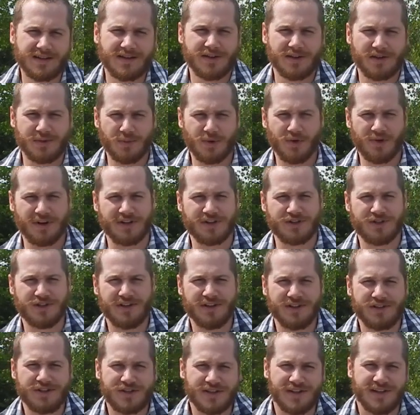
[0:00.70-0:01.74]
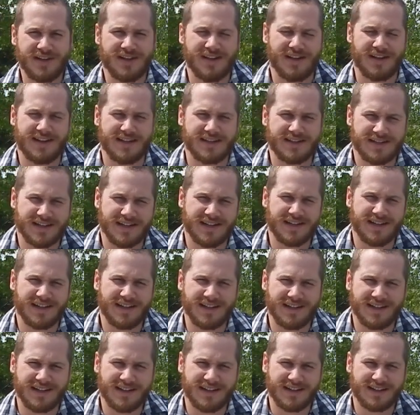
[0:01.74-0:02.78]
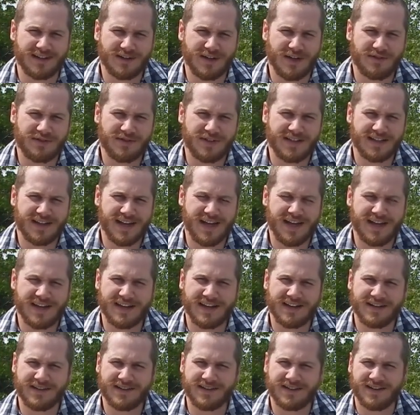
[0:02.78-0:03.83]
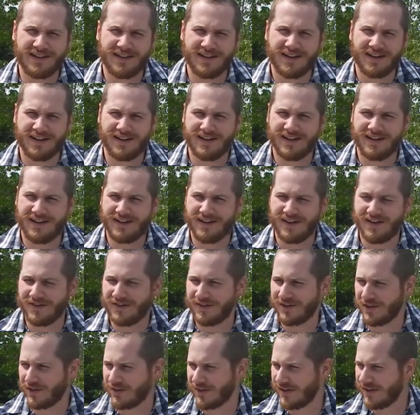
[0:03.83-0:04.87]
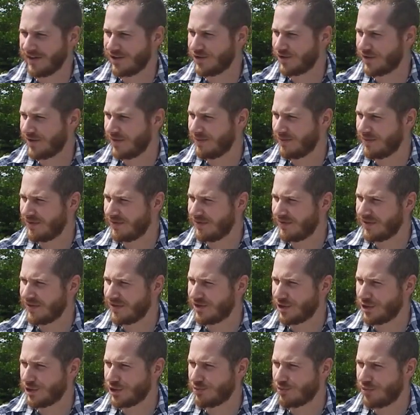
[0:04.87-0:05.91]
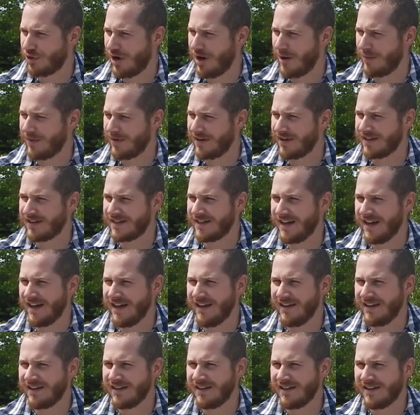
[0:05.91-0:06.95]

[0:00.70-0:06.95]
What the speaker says: Good morning, church. It's a lovely day here on the green strip of the church property today.